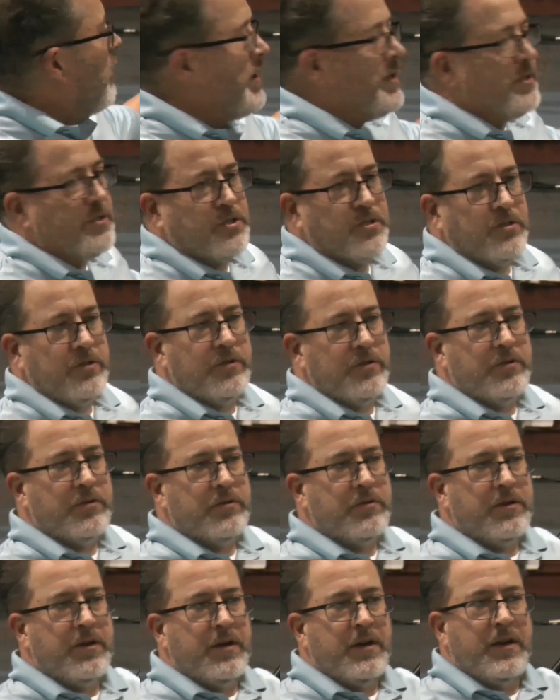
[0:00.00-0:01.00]

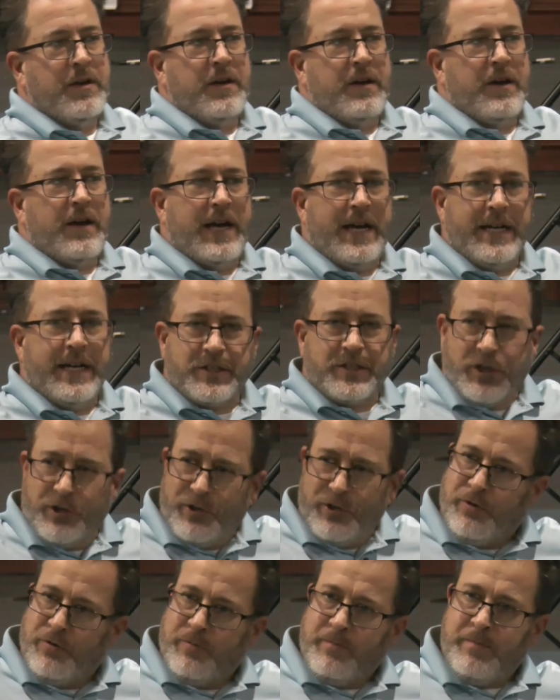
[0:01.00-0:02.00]
into a
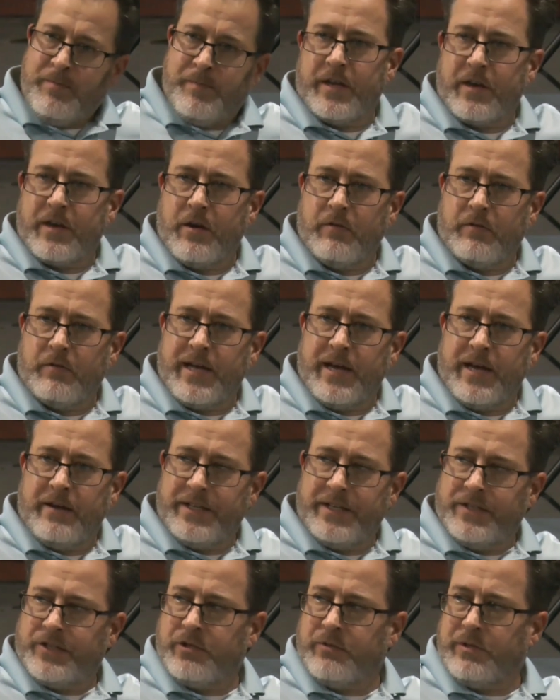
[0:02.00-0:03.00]
tomb, go down
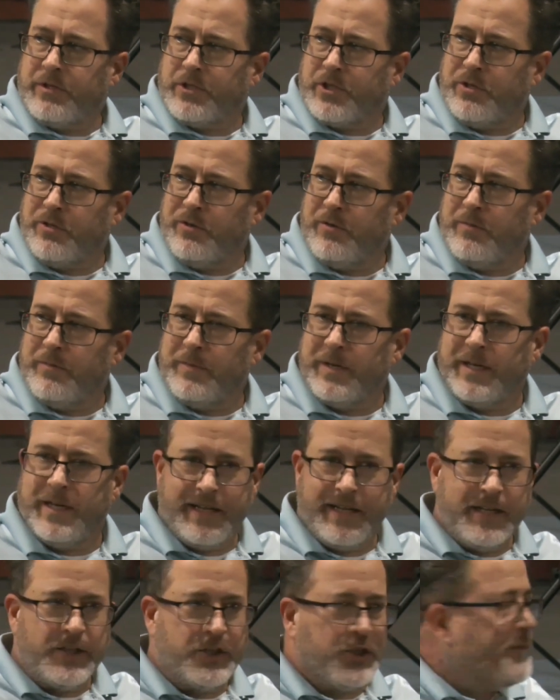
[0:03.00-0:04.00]
into a tomb in
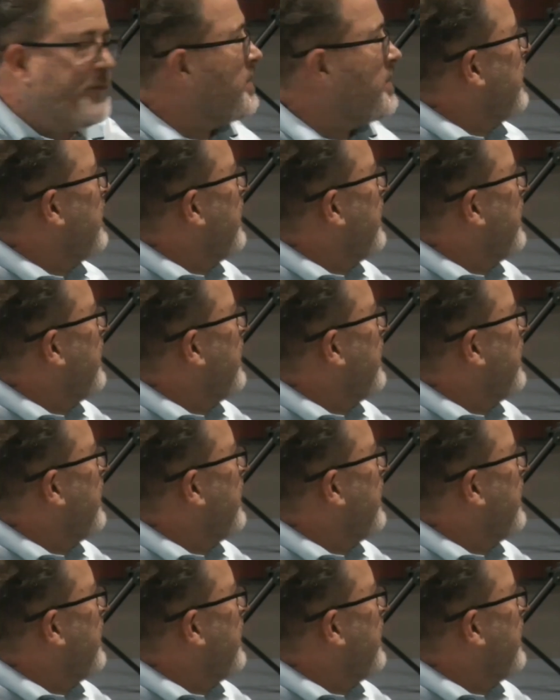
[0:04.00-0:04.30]
Egypt,